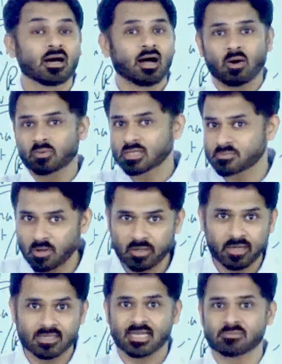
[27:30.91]
How this
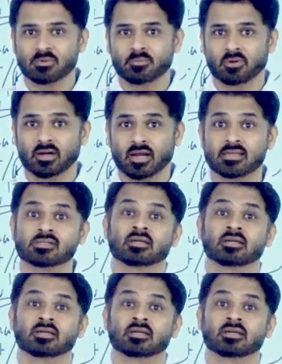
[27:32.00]
politics has been polarized.